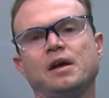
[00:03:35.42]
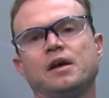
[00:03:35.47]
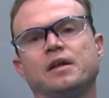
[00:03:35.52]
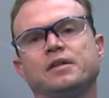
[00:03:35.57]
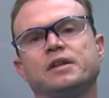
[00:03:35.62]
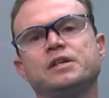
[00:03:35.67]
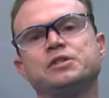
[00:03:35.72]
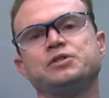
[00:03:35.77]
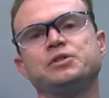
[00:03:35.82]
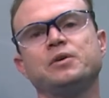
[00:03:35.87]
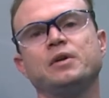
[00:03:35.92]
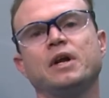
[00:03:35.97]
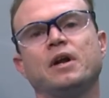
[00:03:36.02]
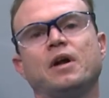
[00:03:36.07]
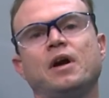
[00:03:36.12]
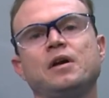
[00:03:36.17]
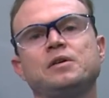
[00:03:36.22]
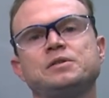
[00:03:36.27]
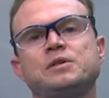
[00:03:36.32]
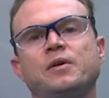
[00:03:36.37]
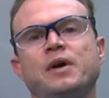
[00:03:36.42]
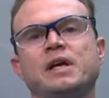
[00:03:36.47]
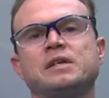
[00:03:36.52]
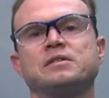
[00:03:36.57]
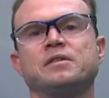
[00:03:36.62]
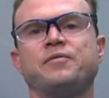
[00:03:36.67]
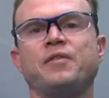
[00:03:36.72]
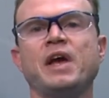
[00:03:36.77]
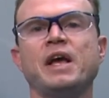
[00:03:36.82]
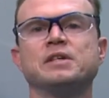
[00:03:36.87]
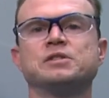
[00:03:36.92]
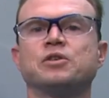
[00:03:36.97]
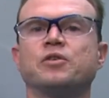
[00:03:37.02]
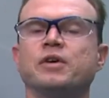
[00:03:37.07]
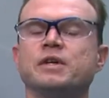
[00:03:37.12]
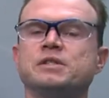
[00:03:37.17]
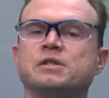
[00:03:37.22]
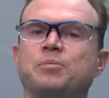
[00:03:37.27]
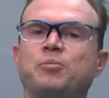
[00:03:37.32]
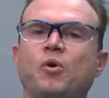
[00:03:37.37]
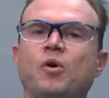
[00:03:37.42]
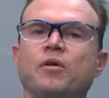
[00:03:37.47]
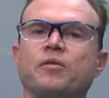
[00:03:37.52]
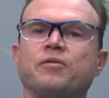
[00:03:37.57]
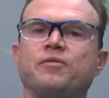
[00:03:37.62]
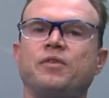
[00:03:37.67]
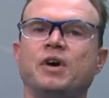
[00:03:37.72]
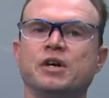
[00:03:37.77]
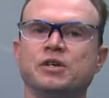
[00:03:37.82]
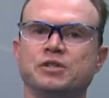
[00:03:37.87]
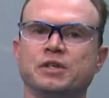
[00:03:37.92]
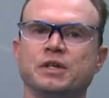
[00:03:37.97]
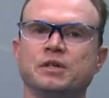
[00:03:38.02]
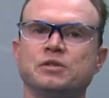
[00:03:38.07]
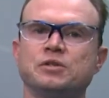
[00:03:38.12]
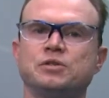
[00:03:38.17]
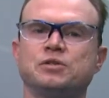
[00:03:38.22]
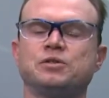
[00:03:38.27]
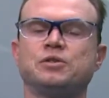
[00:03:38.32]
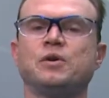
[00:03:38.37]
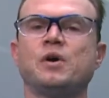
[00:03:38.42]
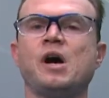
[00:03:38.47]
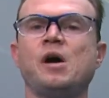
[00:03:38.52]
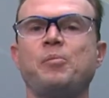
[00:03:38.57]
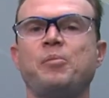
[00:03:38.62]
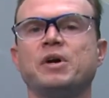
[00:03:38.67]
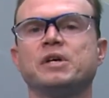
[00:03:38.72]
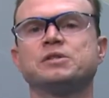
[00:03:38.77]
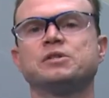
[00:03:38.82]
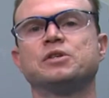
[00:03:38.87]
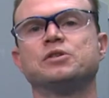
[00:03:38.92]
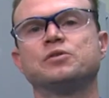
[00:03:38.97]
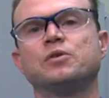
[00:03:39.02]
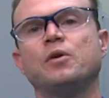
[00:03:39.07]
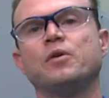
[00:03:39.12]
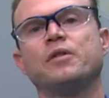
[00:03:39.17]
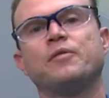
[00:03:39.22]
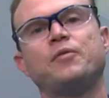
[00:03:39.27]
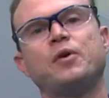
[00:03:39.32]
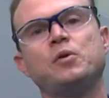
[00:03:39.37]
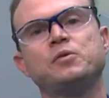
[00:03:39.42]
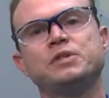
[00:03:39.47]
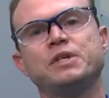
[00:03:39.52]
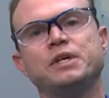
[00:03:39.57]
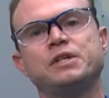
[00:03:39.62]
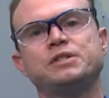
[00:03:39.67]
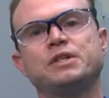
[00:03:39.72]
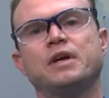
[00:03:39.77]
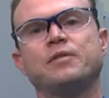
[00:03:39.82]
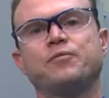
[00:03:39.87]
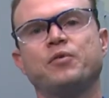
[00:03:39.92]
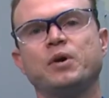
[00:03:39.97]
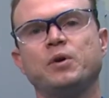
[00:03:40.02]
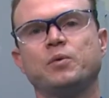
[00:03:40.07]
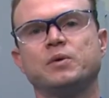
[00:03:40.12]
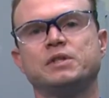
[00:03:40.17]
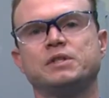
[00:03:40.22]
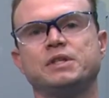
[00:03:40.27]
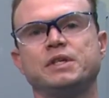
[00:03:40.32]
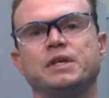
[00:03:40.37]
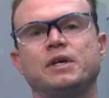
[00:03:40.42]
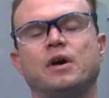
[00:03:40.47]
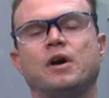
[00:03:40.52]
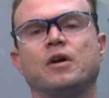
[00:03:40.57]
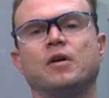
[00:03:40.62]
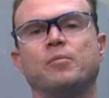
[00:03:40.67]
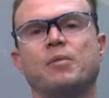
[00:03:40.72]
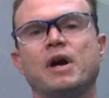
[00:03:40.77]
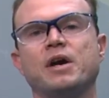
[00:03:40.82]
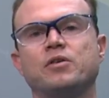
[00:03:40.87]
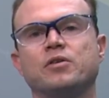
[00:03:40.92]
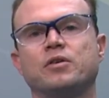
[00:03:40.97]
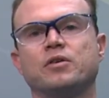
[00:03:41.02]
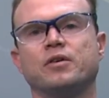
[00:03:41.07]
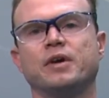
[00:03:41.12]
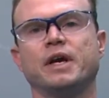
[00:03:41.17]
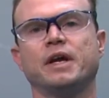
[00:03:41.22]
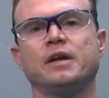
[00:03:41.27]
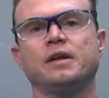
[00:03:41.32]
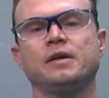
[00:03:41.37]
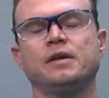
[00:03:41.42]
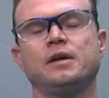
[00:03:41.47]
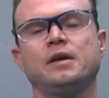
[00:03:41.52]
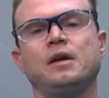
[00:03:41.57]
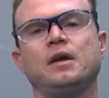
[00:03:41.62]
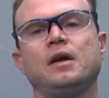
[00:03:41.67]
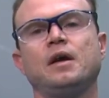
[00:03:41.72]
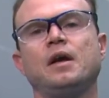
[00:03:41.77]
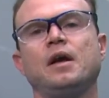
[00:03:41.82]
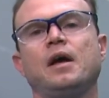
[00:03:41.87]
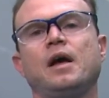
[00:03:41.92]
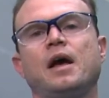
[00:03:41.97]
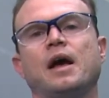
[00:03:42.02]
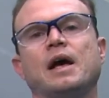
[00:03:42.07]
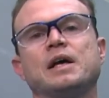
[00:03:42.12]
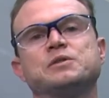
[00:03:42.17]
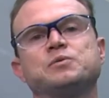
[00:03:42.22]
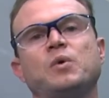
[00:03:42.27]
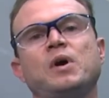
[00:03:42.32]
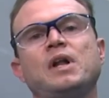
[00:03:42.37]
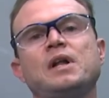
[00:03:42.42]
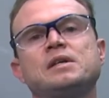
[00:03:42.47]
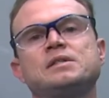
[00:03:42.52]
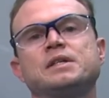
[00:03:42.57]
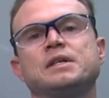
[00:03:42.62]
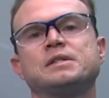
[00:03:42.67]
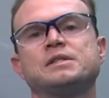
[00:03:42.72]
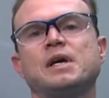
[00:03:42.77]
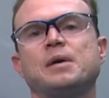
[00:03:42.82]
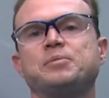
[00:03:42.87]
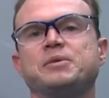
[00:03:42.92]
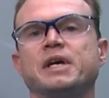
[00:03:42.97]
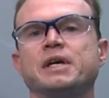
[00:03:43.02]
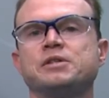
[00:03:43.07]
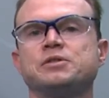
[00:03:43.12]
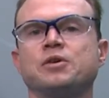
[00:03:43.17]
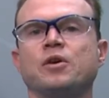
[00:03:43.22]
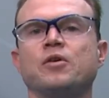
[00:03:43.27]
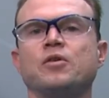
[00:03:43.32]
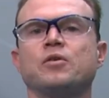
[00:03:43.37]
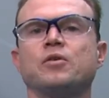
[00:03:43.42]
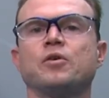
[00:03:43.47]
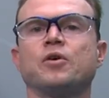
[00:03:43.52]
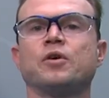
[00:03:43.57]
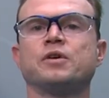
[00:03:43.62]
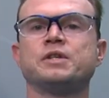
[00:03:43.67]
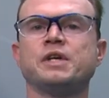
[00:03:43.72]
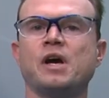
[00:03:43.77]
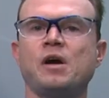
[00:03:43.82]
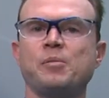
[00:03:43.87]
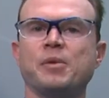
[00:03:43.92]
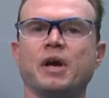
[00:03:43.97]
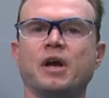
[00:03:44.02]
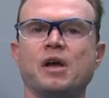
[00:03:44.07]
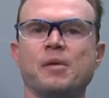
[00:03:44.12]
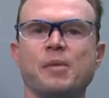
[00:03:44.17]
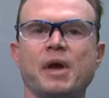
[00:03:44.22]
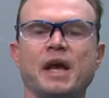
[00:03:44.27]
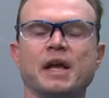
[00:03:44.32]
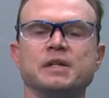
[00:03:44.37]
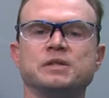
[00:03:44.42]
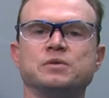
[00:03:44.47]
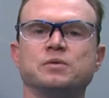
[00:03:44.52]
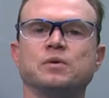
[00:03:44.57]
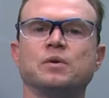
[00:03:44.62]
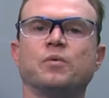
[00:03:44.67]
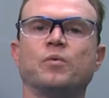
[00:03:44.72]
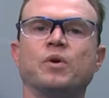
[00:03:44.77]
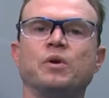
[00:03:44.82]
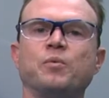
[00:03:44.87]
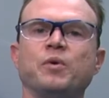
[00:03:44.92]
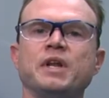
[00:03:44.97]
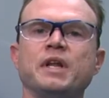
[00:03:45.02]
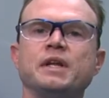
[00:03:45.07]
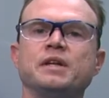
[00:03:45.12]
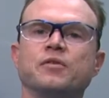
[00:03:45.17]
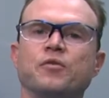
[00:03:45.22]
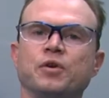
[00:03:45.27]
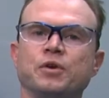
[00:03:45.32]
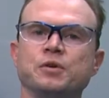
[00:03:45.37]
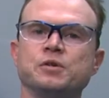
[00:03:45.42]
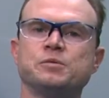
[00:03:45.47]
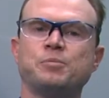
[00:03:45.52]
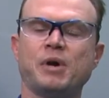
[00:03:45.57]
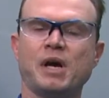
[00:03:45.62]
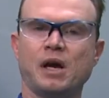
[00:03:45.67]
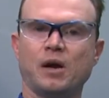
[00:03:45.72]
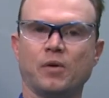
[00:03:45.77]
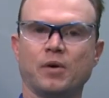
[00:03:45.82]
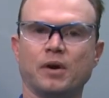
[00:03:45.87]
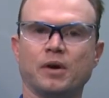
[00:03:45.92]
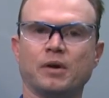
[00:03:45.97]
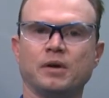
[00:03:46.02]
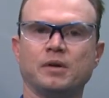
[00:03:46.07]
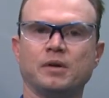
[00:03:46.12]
This unit also has advanced grid support functions to help us control the voltage and frequency on our microgrid, as well as accept external curtailment commands when we need to reduce power.